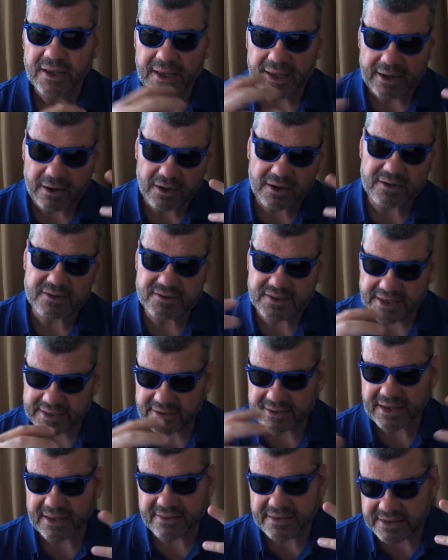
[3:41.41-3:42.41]
and like I
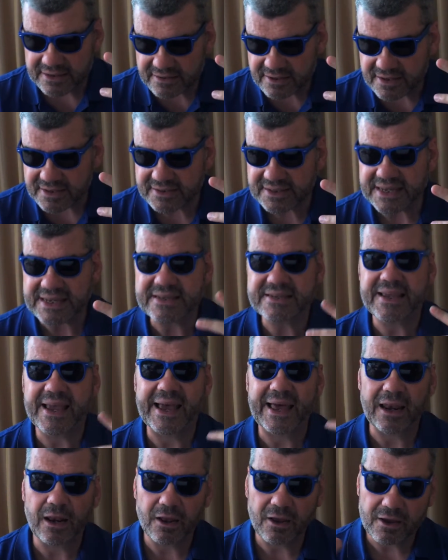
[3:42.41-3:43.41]
say, getting into the
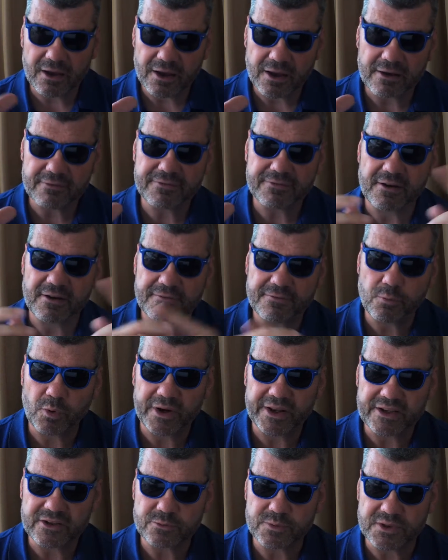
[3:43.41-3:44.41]
detail of
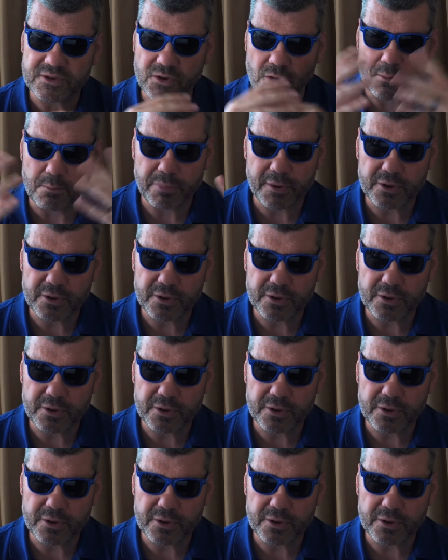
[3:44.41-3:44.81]
what it is we're doing.